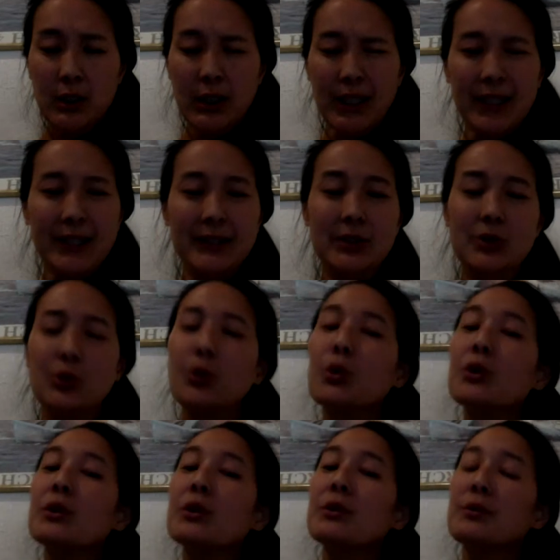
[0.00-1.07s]
I guess
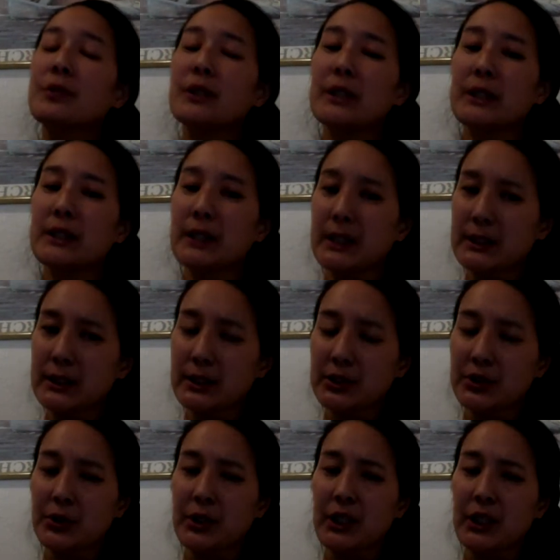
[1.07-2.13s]
sort of
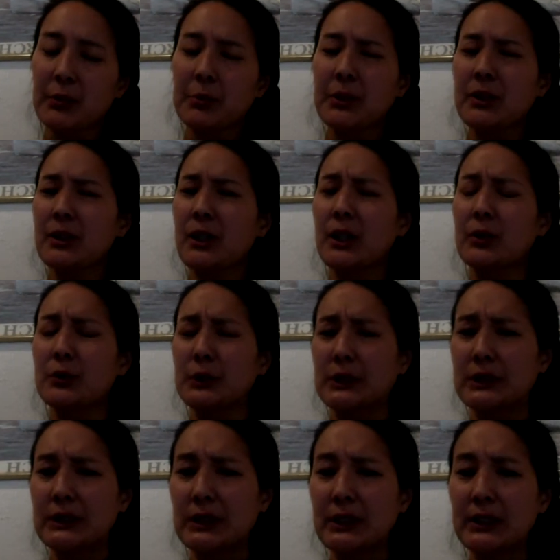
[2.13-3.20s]
connected to that, but not
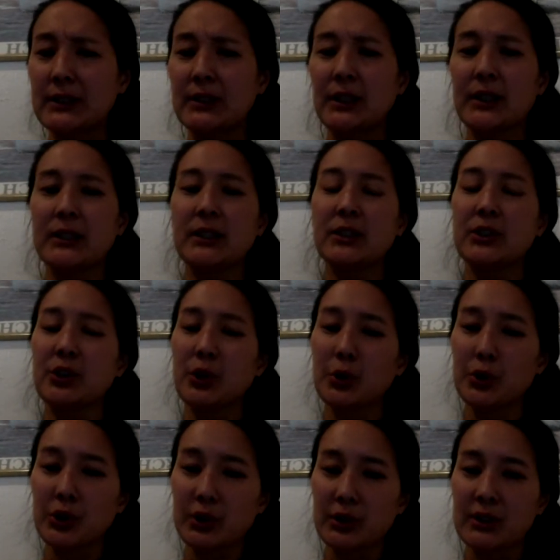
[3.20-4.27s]
really, is the idea of
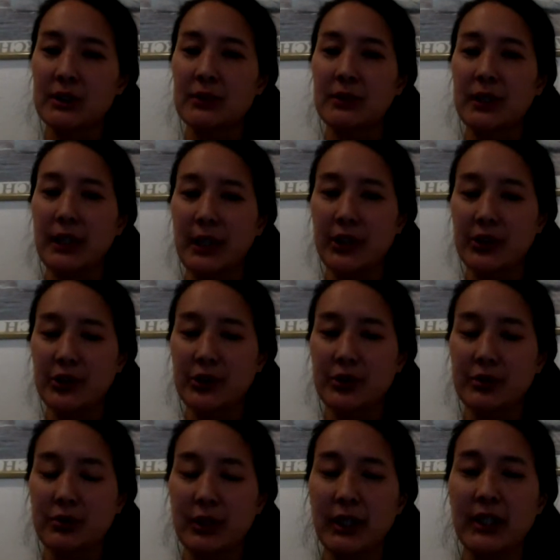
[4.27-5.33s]
ocean
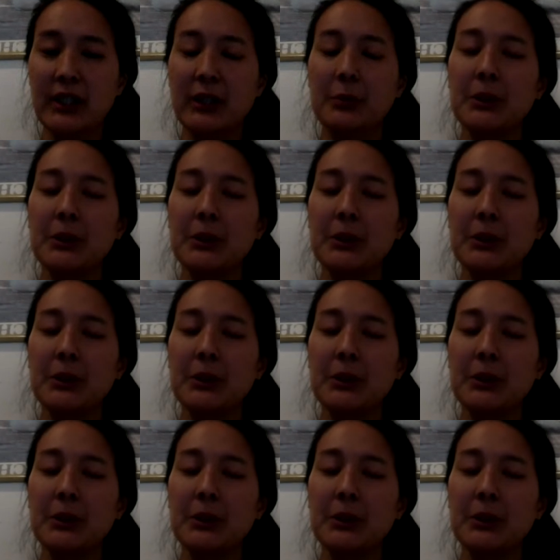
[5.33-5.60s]
acidification, right?